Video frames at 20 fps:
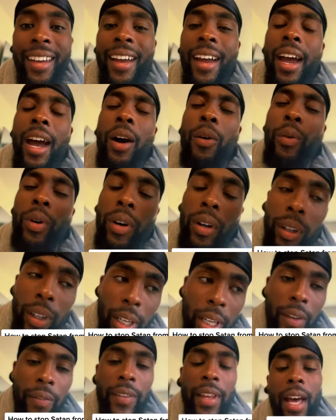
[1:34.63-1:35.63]
And we'll
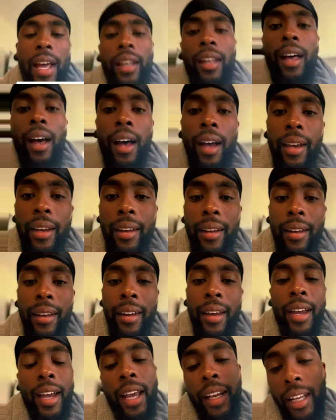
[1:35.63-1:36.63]
live that lie.
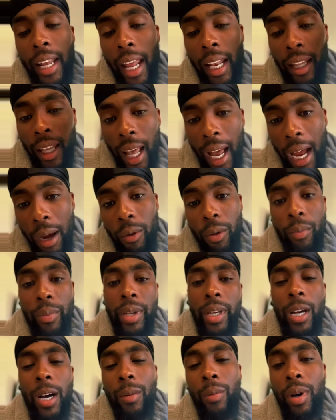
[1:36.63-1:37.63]
And that lie will
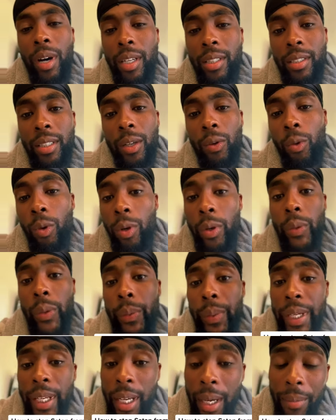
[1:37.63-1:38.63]
become us and we will
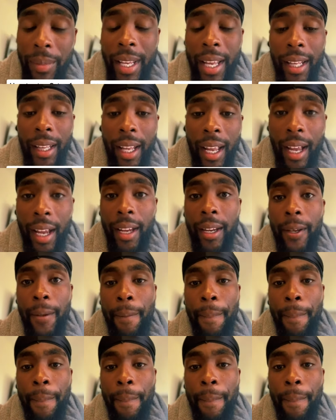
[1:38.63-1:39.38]
become that lie.